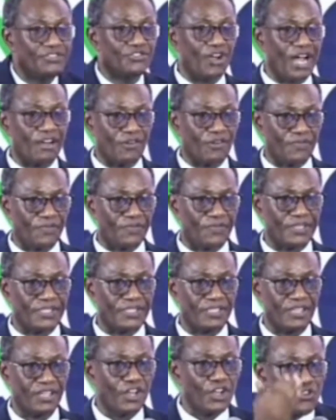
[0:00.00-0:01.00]
an office,
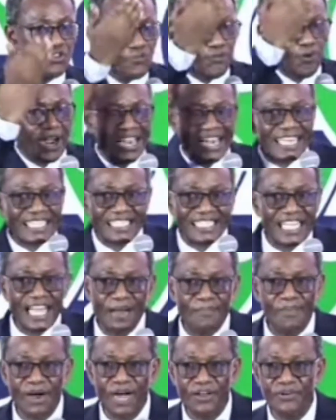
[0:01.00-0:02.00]
you forget
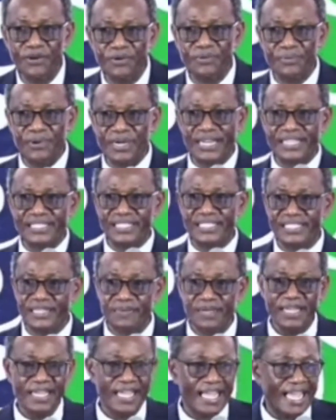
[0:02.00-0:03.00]
about your
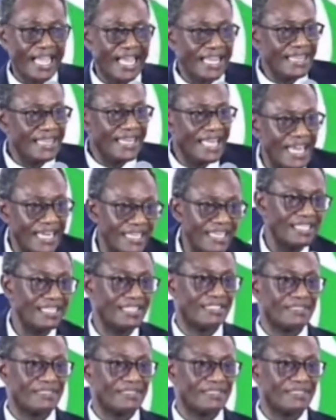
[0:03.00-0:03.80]
relationship and then